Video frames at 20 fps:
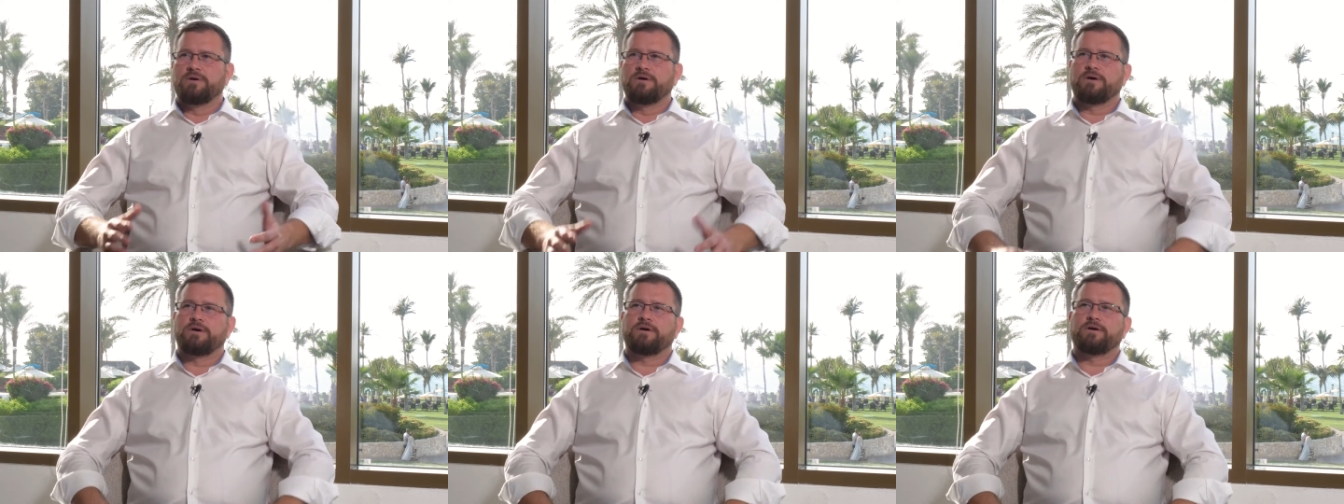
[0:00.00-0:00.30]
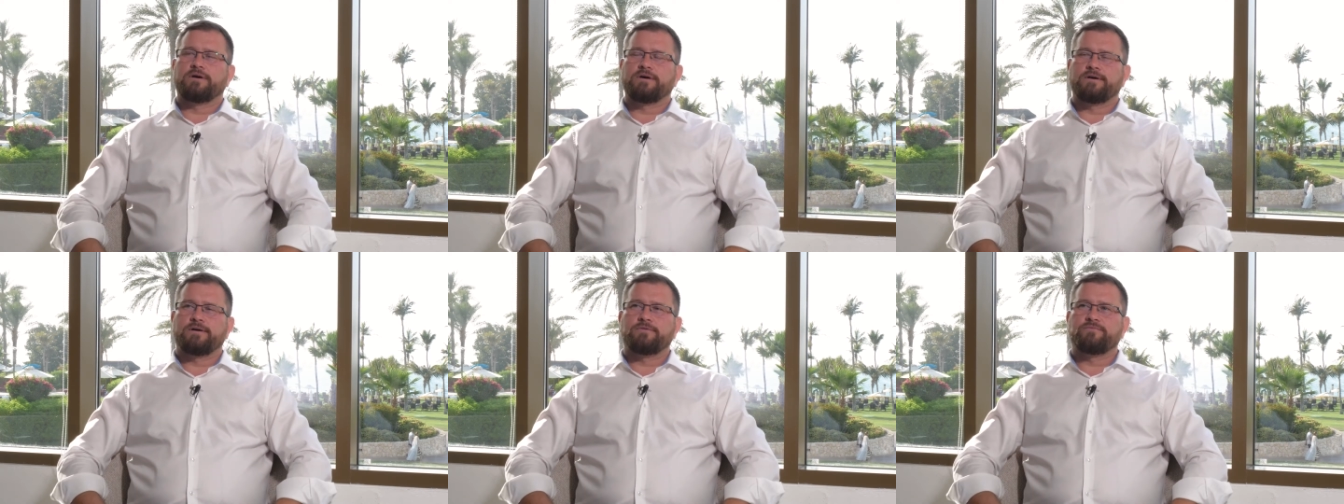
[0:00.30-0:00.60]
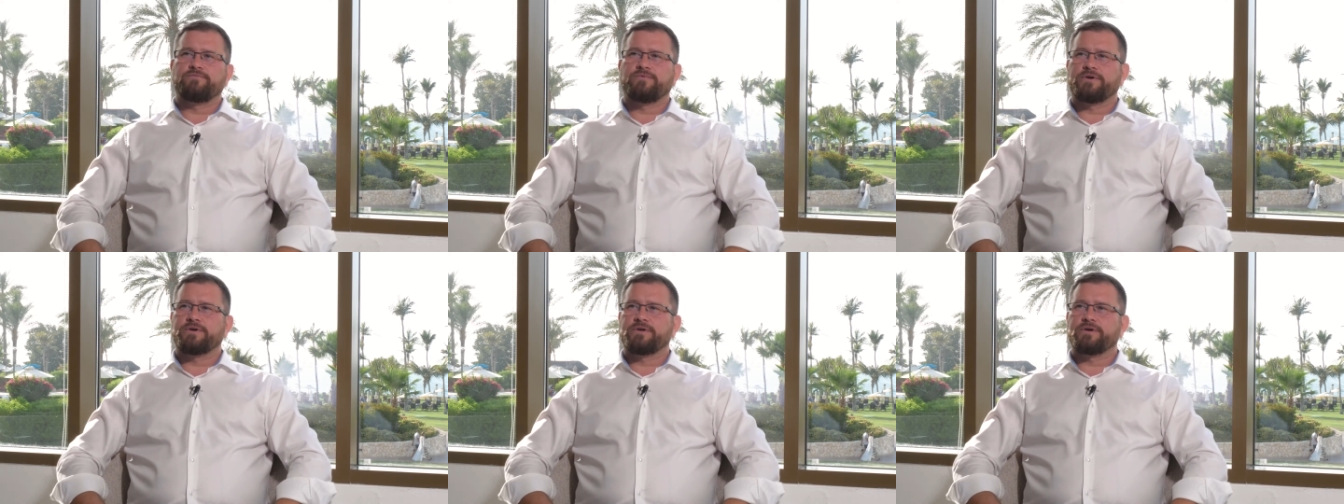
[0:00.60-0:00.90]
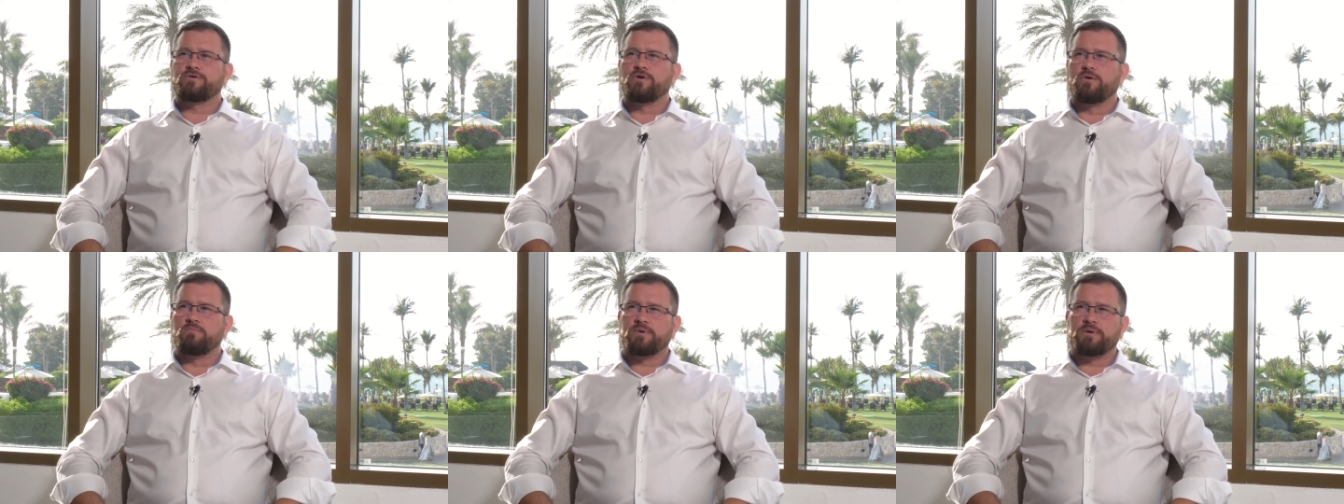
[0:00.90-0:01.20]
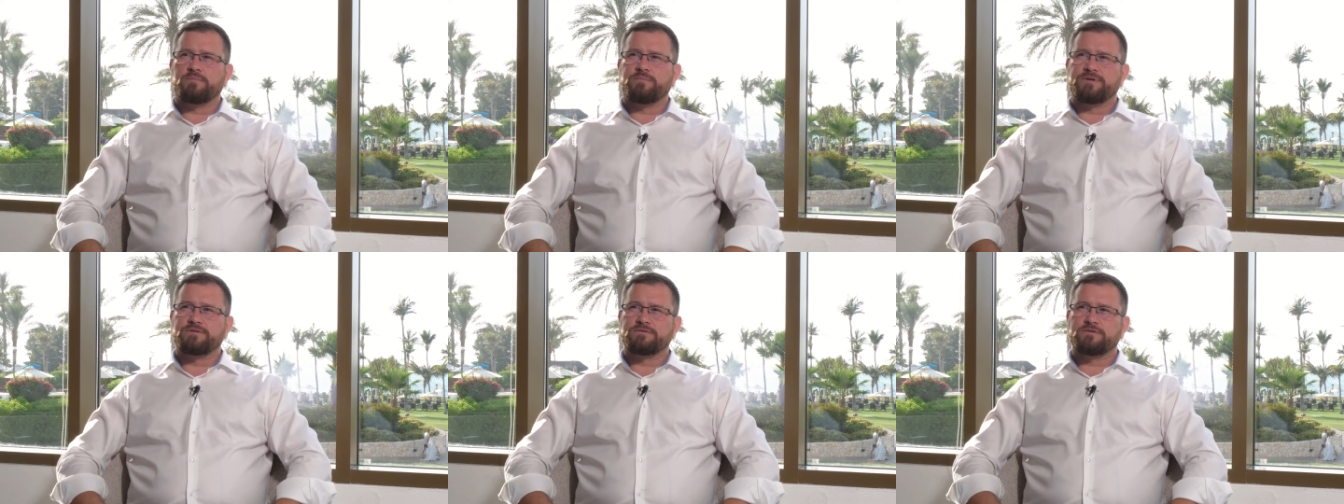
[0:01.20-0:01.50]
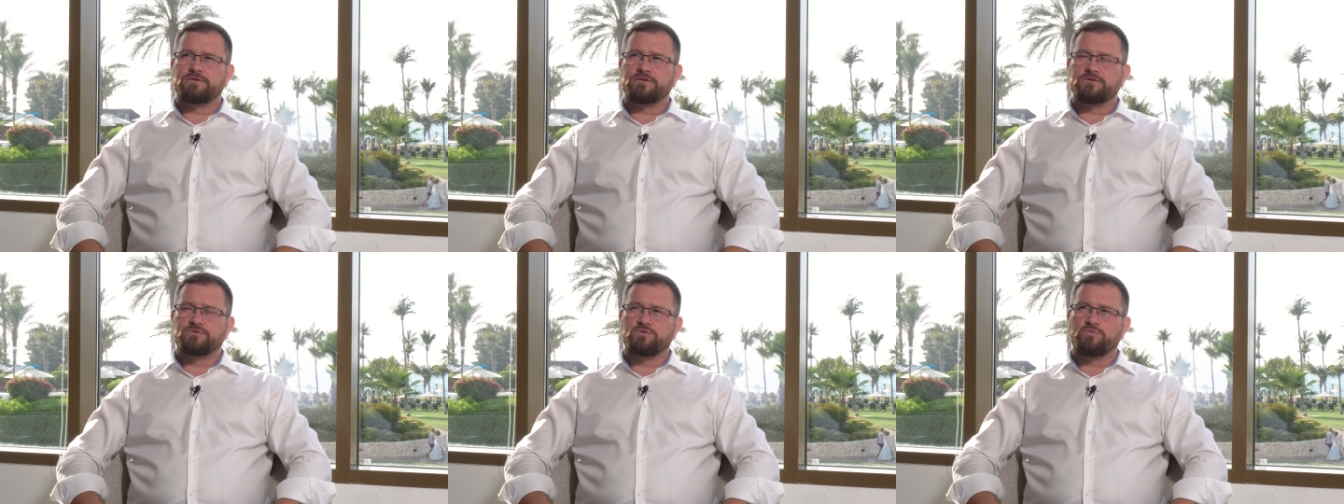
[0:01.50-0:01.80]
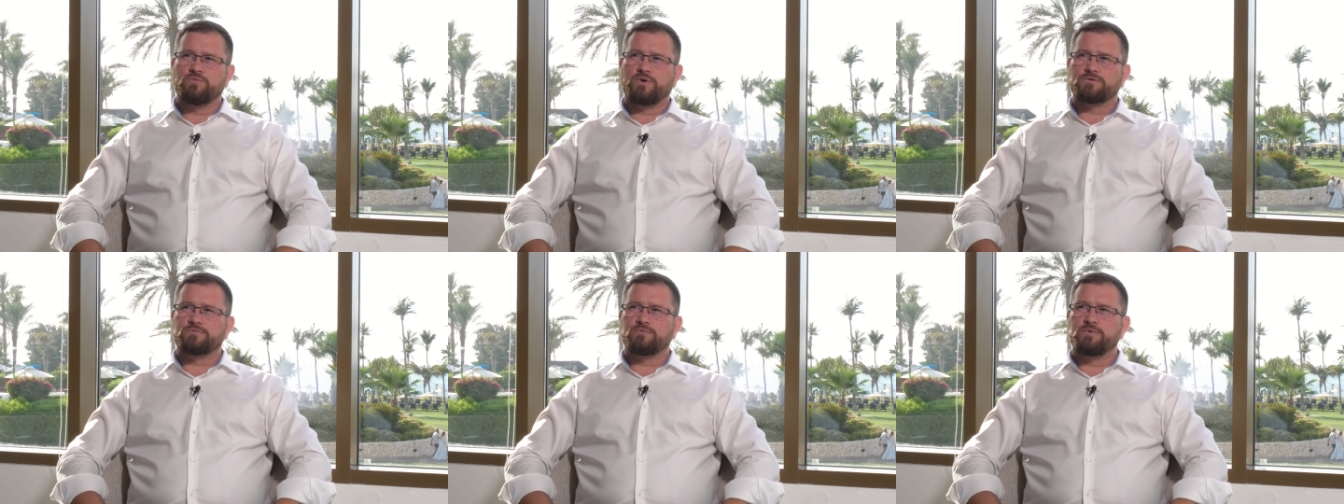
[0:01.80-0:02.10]
very complementary to
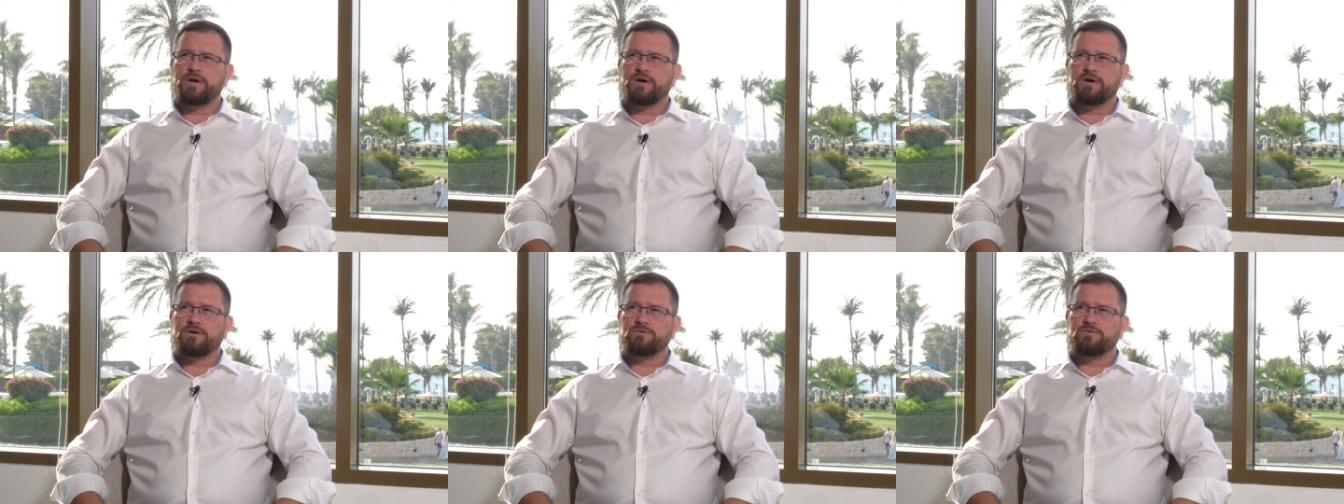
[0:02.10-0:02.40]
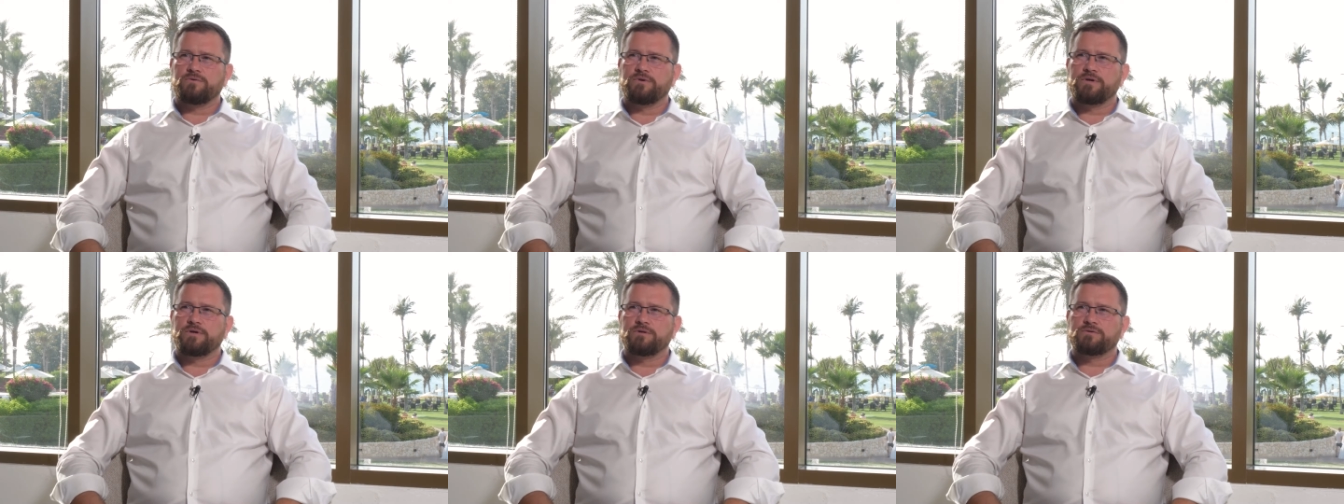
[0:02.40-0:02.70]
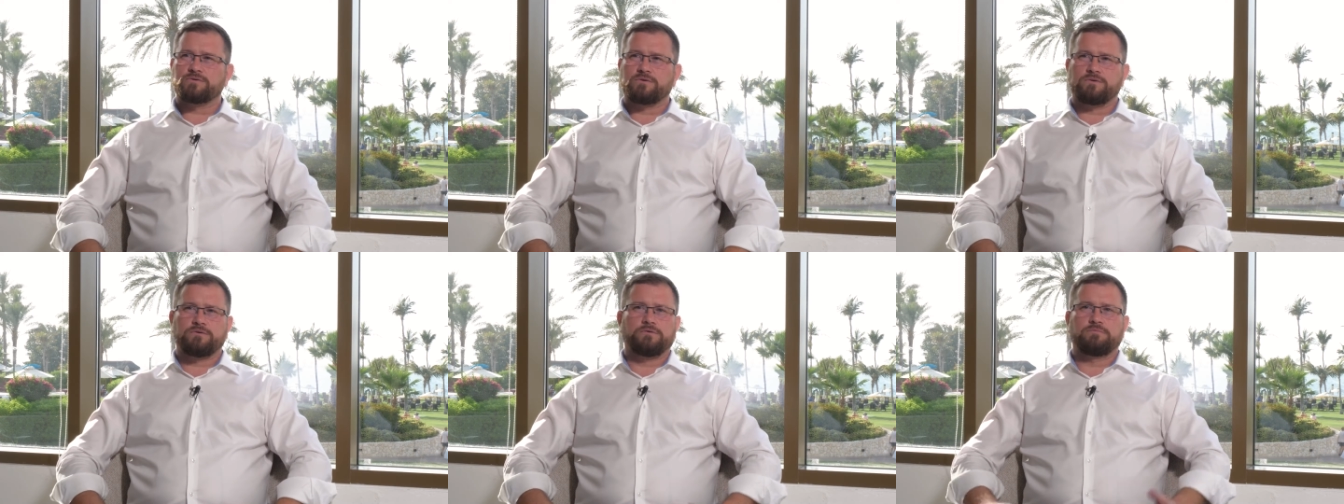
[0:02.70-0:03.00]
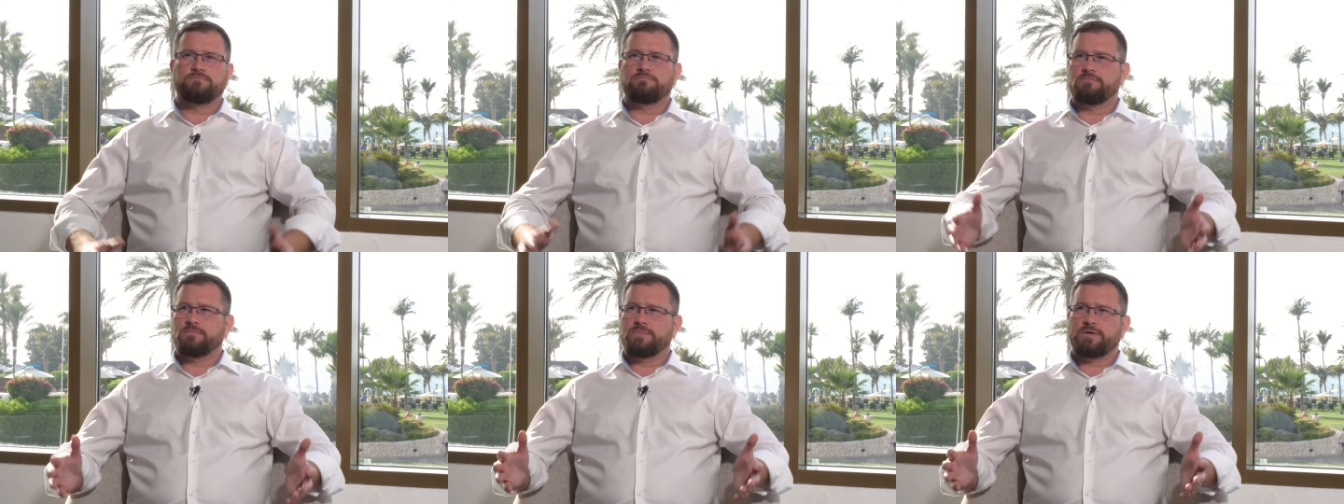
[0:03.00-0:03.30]
what we are doing. So